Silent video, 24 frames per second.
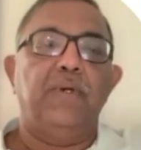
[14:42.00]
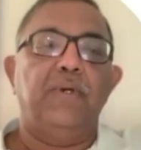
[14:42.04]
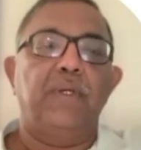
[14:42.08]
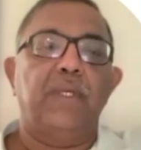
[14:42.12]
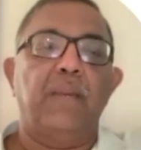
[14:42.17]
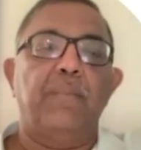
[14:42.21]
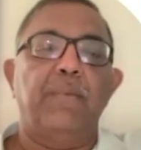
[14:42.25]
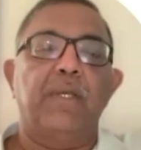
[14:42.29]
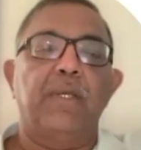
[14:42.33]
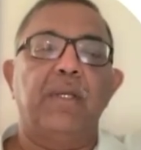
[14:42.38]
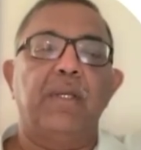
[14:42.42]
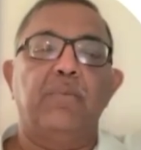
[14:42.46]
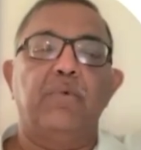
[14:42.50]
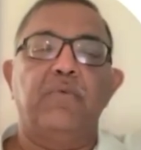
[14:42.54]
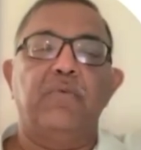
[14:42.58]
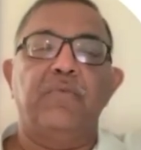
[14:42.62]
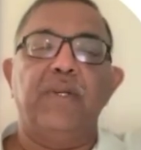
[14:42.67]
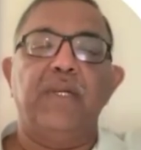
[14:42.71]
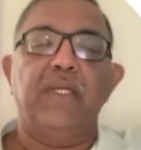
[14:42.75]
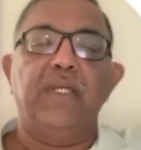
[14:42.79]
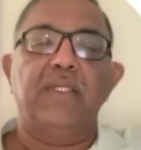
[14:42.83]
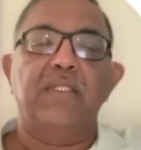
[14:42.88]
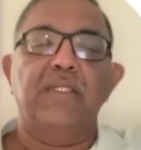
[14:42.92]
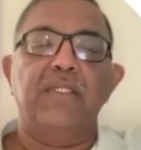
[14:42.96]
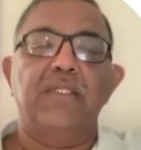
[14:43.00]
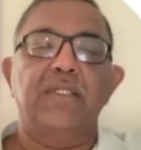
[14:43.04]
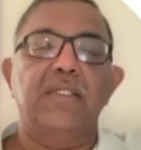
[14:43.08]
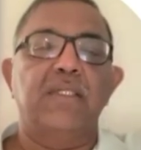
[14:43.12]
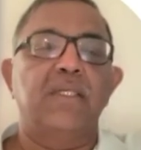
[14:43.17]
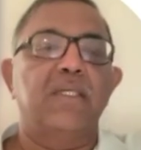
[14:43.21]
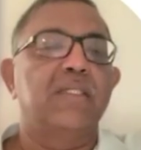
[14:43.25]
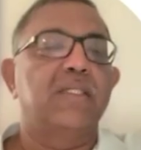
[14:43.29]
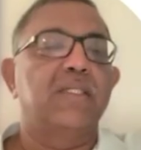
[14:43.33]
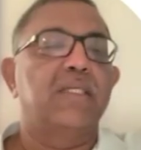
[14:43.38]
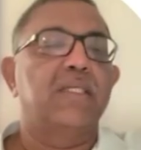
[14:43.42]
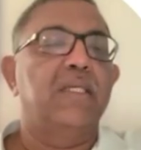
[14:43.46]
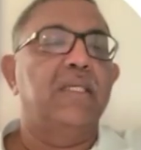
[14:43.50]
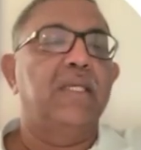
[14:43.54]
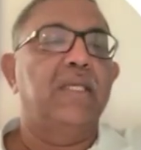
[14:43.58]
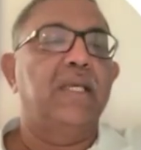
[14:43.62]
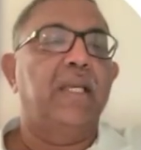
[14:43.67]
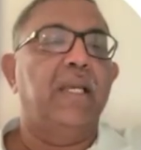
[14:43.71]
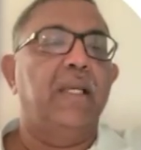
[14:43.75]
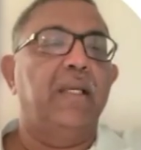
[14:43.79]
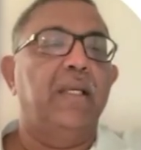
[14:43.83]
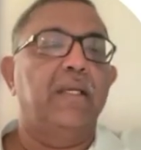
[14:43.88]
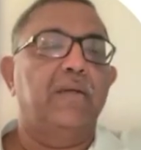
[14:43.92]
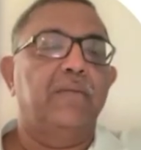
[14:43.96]
chemical prophylaxis is
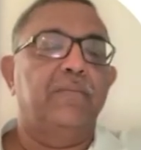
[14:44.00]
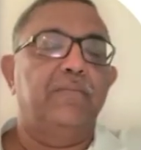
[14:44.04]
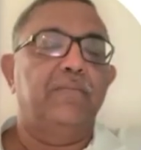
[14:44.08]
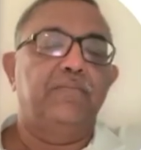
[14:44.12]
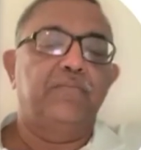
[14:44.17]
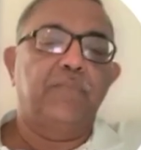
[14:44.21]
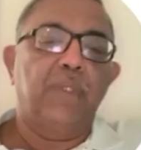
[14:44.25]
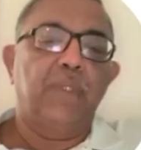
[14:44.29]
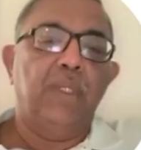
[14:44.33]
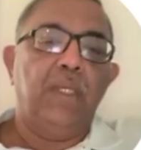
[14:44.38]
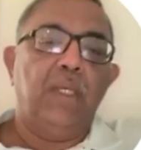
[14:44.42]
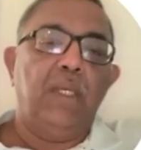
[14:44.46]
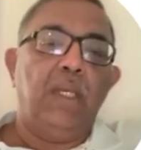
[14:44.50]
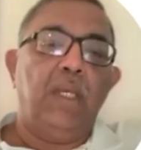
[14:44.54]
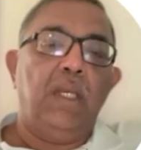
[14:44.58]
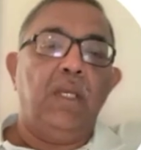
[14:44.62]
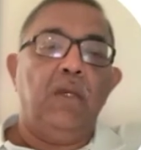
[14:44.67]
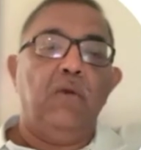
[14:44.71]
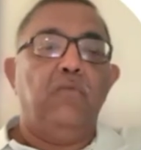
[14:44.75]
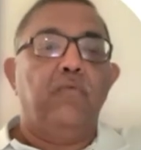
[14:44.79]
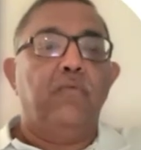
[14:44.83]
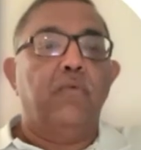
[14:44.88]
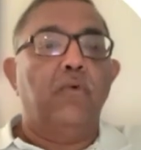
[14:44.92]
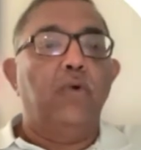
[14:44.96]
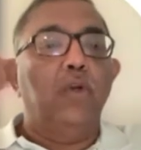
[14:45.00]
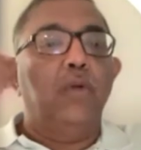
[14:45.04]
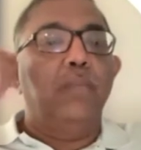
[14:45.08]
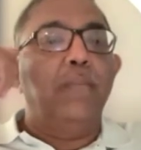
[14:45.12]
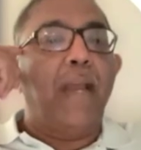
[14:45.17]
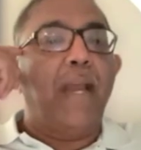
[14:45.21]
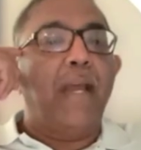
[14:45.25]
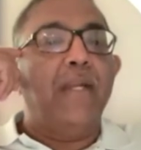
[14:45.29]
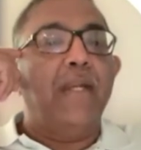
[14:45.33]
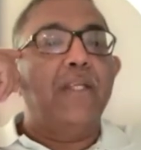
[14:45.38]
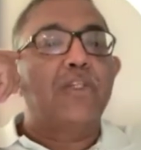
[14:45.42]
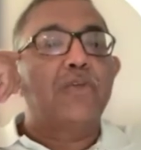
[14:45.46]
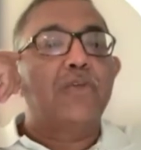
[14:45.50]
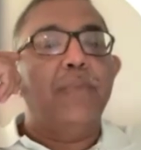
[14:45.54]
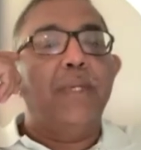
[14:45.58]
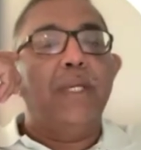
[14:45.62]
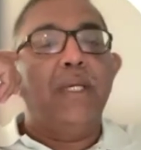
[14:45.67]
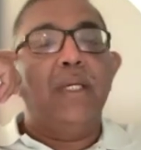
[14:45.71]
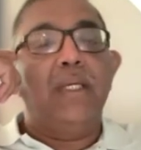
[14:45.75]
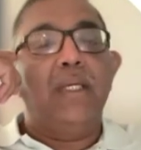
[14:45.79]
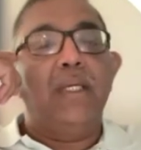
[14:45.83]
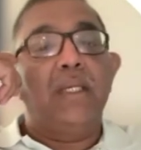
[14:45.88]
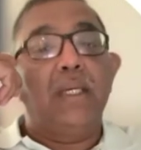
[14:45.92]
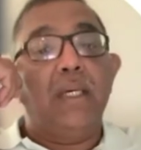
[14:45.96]
indicated. Fluid
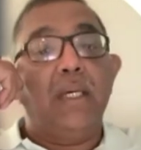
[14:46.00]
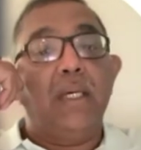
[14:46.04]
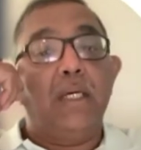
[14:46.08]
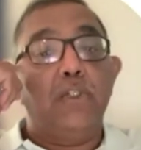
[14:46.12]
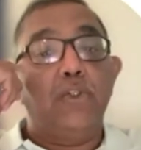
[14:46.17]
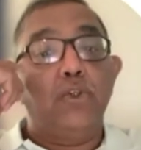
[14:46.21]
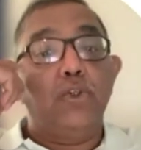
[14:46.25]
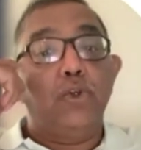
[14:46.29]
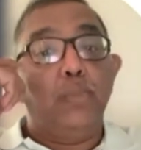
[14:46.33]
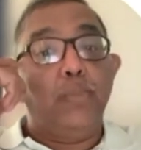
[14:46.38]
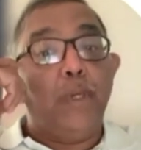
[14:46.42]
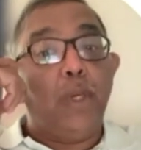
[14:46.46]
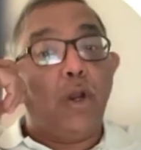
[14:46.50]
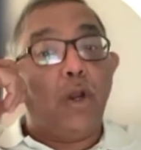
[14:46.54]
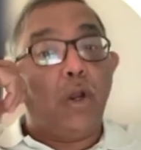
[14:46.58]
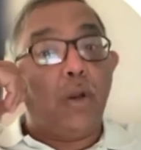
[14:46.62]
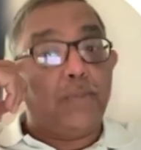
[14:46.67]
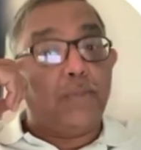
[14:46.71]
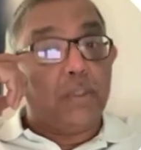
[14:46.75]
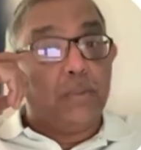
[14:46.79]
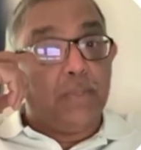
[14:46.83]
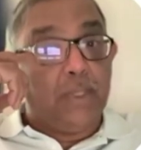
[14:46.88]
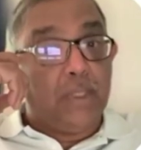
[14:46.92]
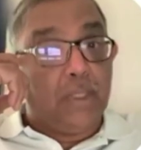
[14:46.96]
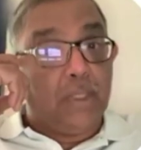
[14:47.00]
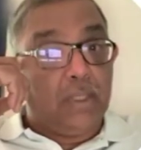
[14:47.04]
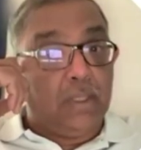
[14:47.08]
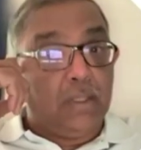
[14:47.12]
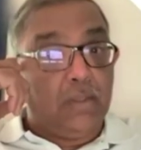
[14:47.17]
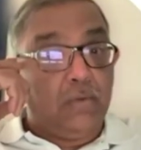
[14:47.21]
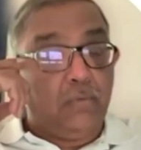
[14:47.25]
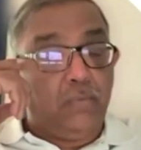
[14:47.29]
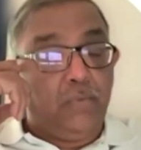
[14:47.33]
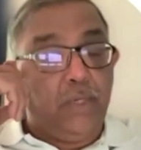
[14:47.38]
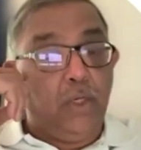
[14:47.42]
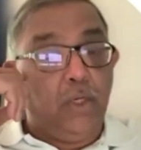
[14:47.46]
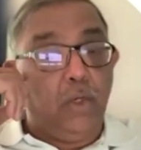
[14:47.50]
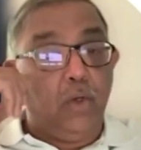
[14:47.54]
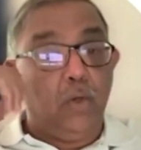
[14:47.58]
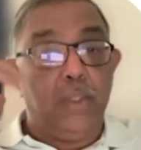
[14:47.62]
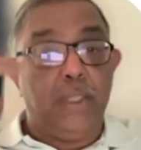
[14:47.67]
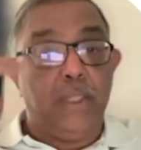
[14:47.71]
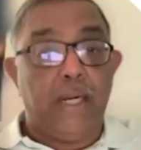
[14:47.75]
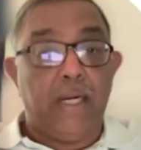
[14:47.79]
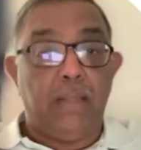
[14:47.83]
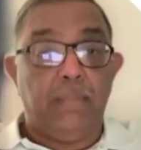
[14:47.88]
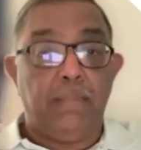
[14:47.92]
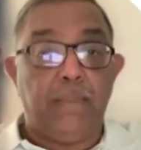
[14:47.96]
management should be optimal. We know
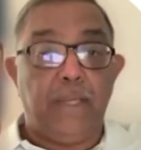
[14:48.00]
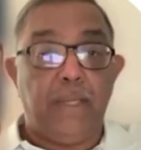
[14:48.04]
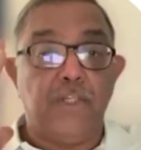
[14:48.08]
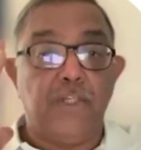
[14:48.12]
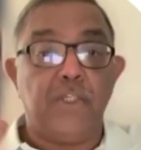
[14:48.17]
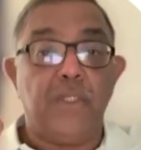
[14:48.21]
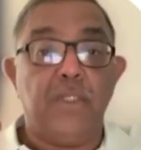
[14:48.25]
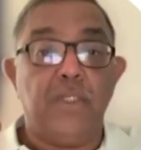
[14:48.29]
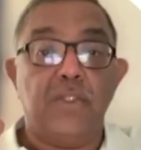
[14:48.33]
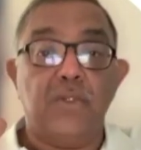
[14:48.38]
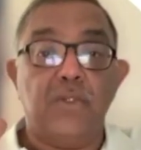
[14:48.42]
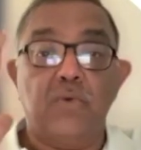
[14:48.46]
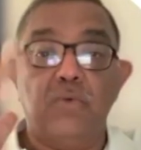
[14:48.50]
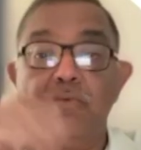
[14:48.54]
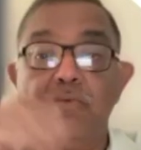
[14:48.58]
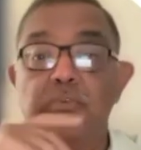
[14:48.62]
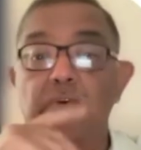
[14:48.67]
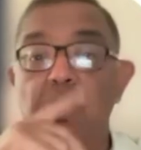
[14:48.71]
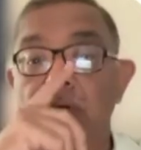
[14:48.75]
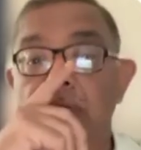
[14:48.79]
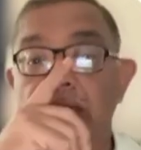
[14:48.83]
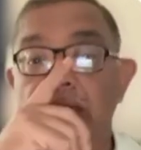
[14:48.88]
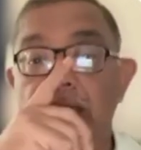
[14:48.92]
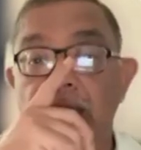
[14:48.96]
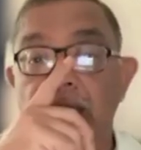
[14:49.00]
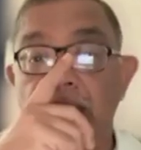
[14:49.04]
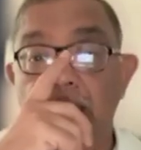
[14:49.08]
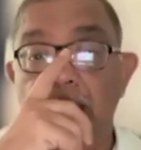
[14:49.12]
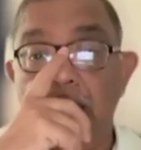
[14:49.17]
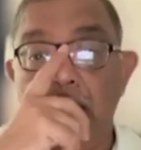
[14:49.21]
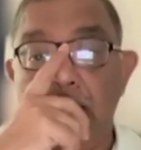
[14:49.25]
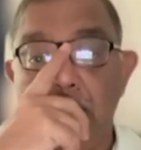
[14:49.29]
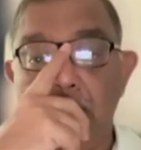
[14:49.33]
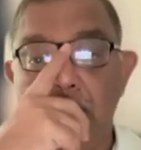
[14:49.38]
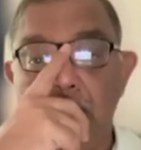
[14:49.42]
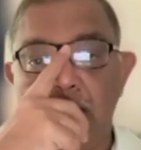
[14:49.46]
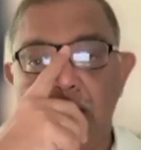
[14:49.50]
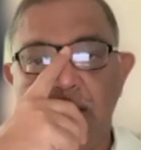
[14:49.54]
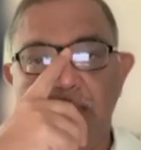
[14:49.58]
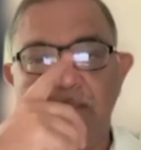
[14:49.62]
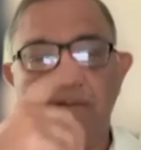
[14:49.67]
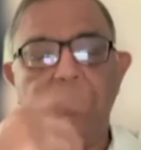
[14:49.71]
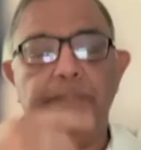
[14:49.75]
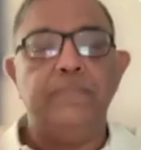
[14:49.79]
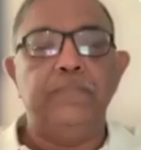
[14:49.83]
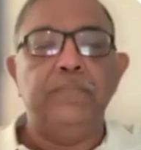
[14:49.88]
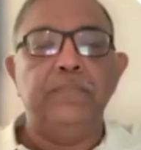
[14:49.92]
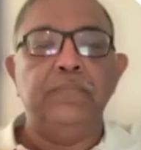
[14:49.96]
that patients who've got kidney
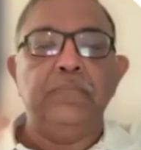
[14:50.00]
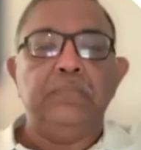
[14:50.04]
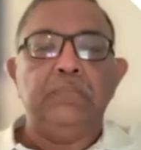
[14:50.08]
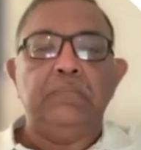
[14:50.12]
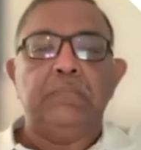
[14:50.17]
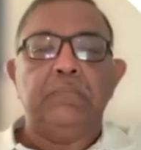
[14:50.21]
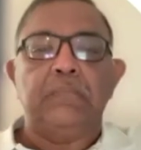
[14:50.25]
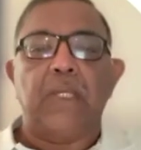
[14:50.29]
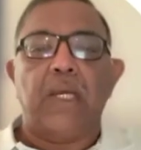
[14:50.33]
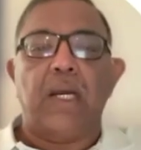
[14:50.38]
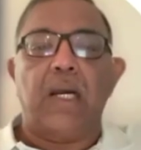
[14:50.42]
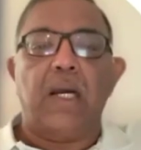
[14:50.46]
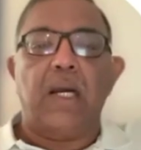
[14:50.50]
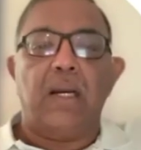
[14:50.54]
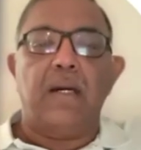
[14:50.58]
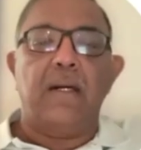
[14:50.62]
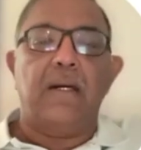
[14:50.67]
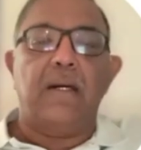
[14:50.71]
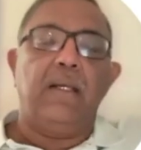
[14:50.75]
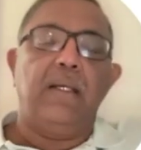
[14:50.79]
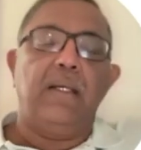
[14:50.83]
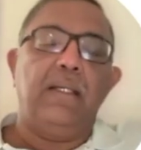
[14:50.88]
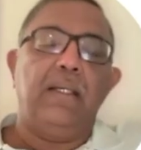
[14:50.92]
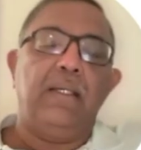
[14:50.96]
cancer are